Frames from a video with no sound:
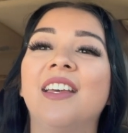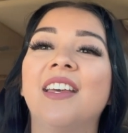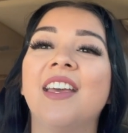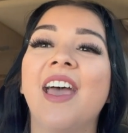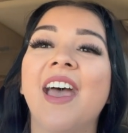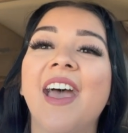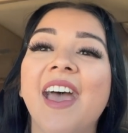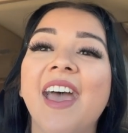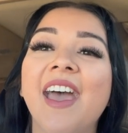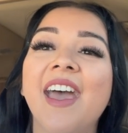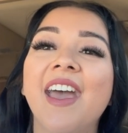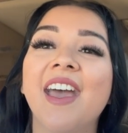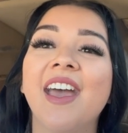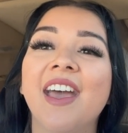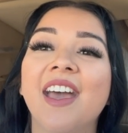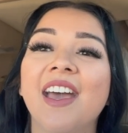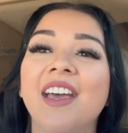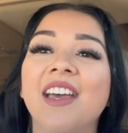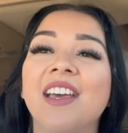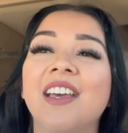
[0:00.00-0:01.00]
Eh?
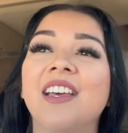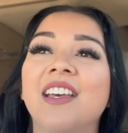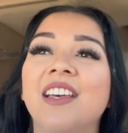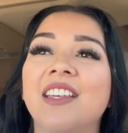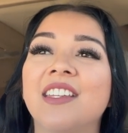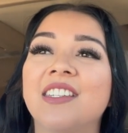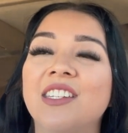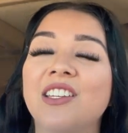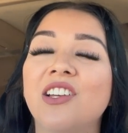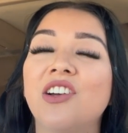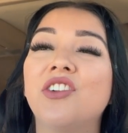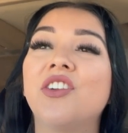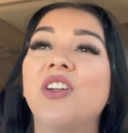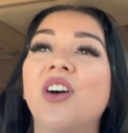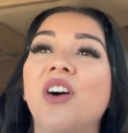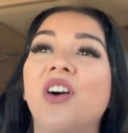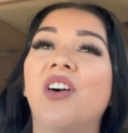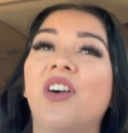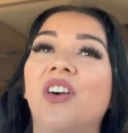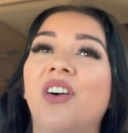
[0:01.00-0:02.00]
Sí o
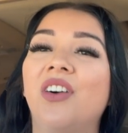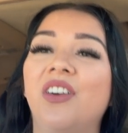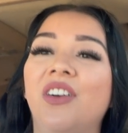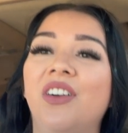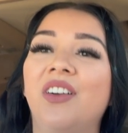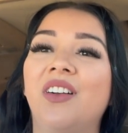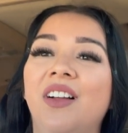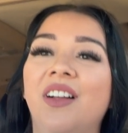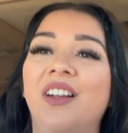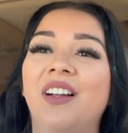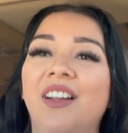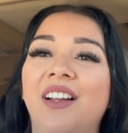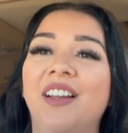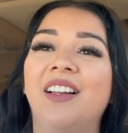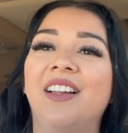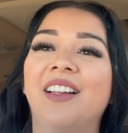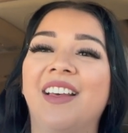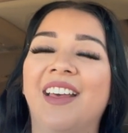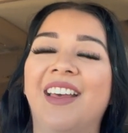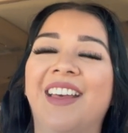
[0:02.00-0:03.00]
no?
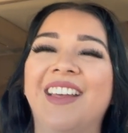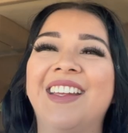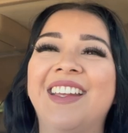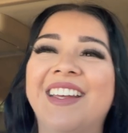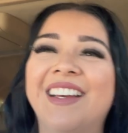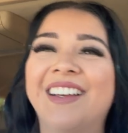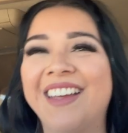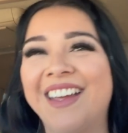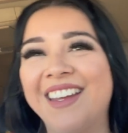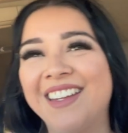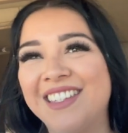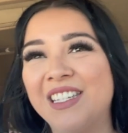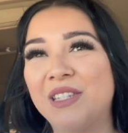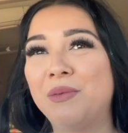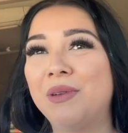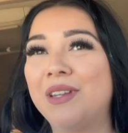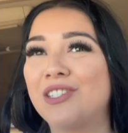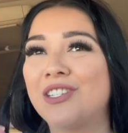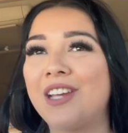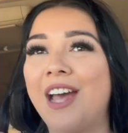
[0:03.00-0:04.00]
Okay, she's
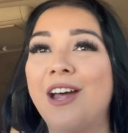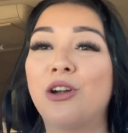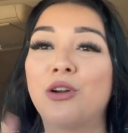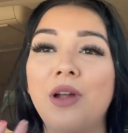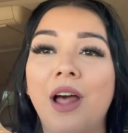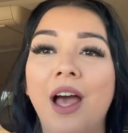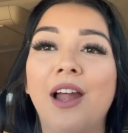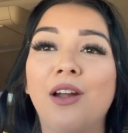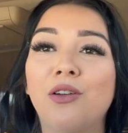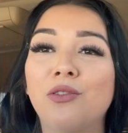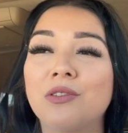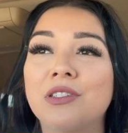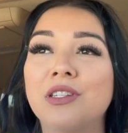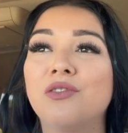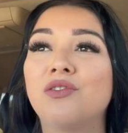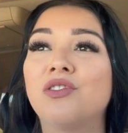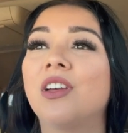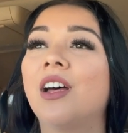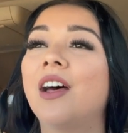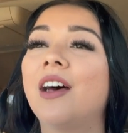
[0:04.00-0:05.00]
being shy. I
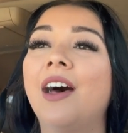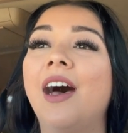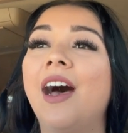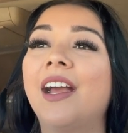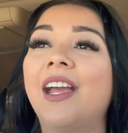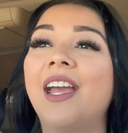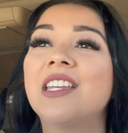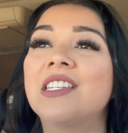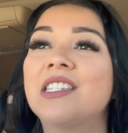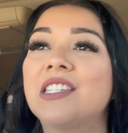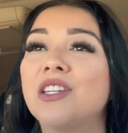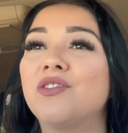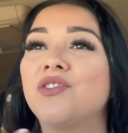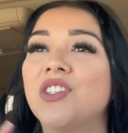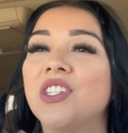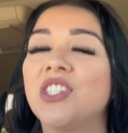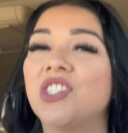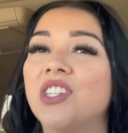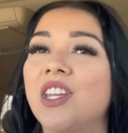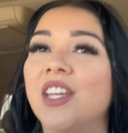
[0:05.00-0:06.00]
can't see if
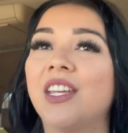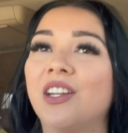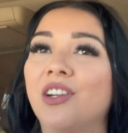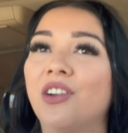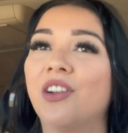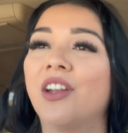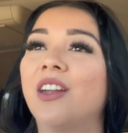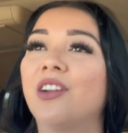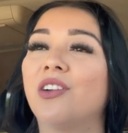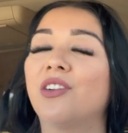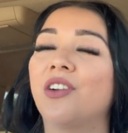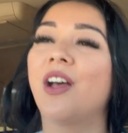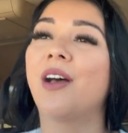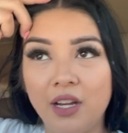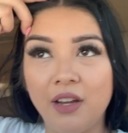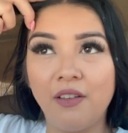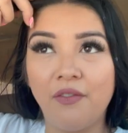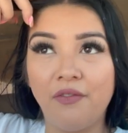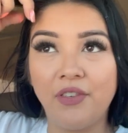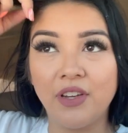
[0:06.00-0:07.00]
she's shaking her head or not.
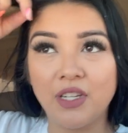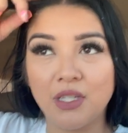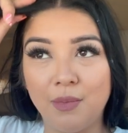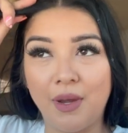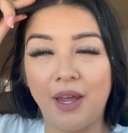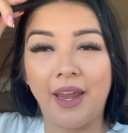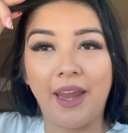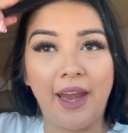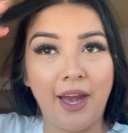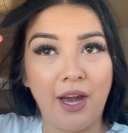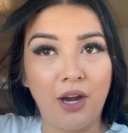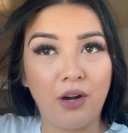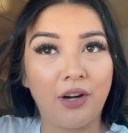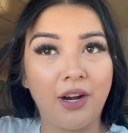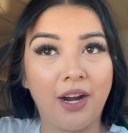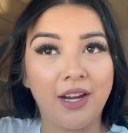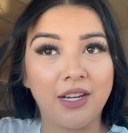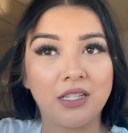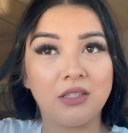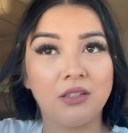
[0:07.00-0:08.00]
I can't fix my hair, guys.